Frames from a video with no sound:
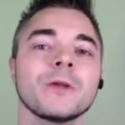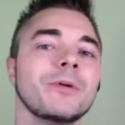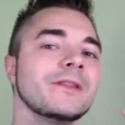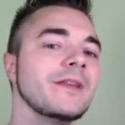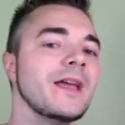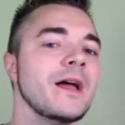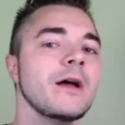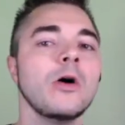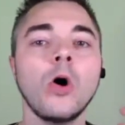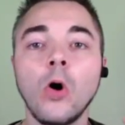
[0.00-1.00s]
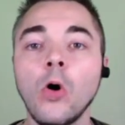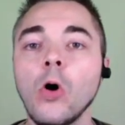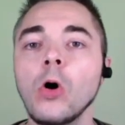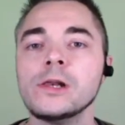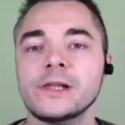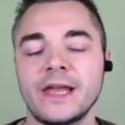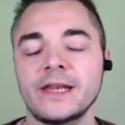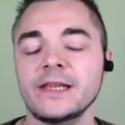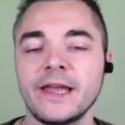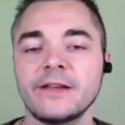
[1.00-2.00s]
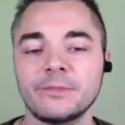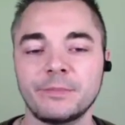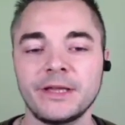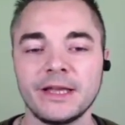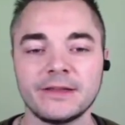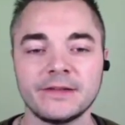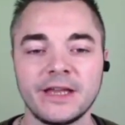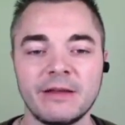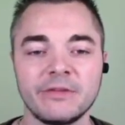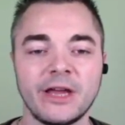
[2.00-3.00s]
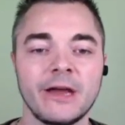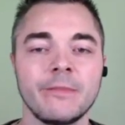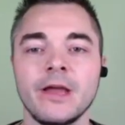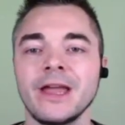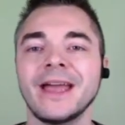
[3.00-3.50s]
but they are all getting XP at the same time.